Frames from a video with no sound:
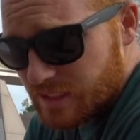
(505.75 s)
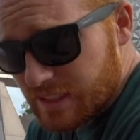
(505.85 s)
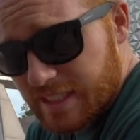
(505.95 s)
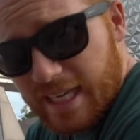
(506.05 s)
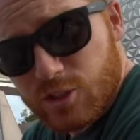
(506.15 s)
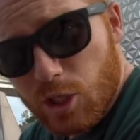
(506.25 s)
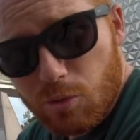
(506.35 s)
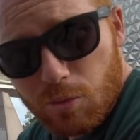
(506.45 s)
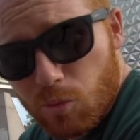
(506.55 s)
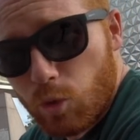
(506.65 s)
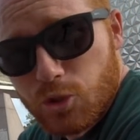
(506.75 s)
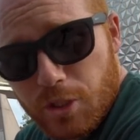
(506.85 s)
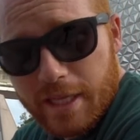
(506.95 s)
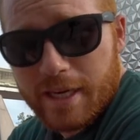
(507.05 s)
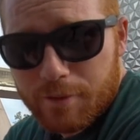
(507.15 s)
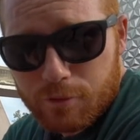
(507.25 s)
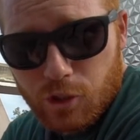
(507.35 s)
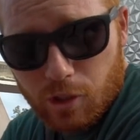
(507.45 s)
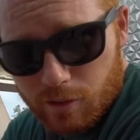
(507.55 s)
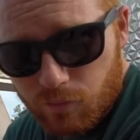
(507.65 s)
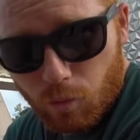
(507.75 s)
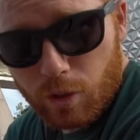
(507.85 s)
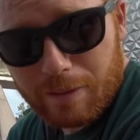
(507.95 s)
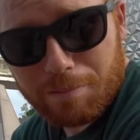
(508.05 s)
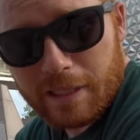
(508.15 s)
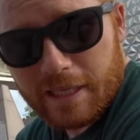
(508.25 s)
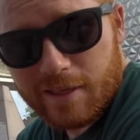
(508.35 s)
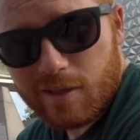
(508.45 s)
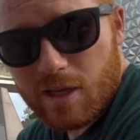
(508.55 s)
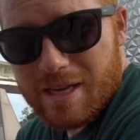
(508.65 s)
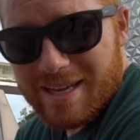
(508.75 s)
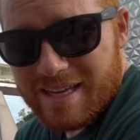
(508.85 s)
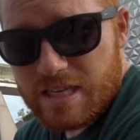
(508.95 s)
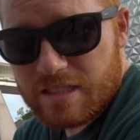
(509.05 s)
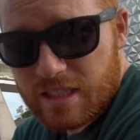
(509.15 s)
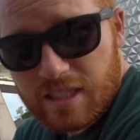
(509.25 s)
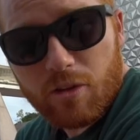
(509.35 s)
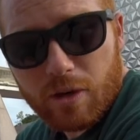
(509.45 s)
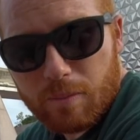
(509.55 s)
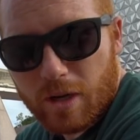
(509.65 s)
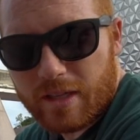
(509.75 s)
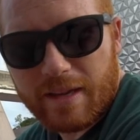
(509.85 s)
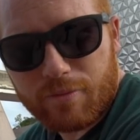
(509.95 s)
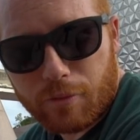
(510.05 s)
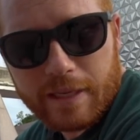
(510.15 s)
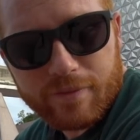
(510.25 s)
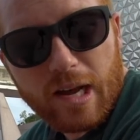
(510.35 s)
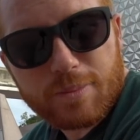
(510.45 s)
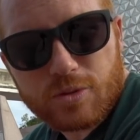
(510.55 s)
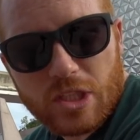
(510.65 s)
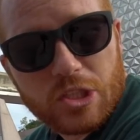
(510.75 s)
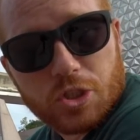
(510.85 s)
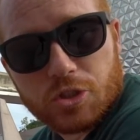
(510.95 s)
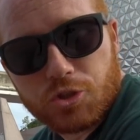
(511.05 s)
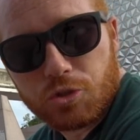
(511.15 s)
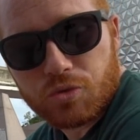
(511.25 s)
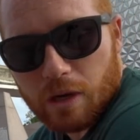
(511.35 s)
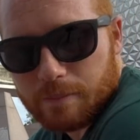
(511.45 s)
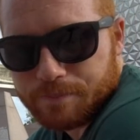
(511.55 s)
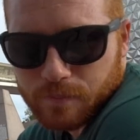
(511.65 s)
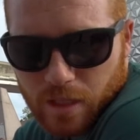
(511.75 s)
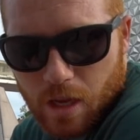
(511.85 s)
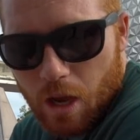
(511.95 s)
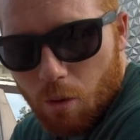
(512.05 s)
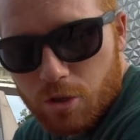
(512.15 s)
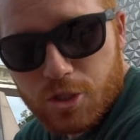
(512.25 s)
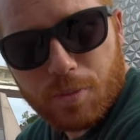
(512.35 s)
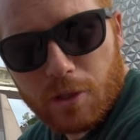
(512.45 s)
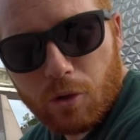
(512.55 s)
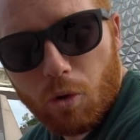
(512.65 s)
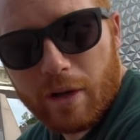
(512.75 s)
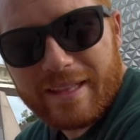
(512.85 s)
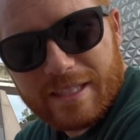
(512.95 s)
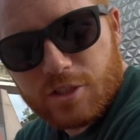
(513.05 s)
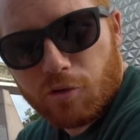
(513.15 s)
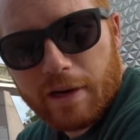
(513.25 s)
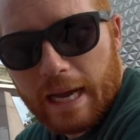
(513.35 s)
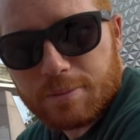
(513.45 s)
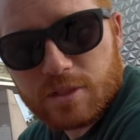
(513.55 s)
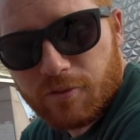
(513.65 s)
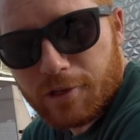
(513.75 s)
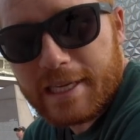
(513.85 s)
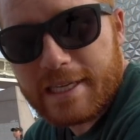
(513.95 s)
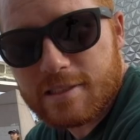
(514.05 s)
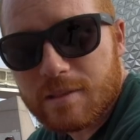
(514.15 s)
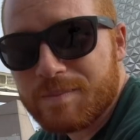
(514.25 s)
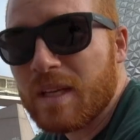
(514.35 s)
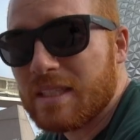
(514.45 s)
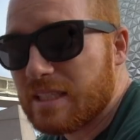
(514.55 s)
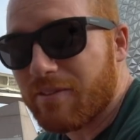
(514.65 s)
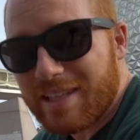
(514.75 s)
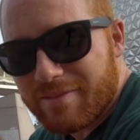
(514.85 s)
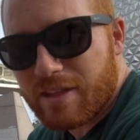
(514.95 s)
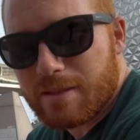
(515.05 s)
yeah. So what you get in return for completing it is a coloring book, and they have 3 different options that you can choose from, which is pretty cool. I think that's a great option for kids. Definitely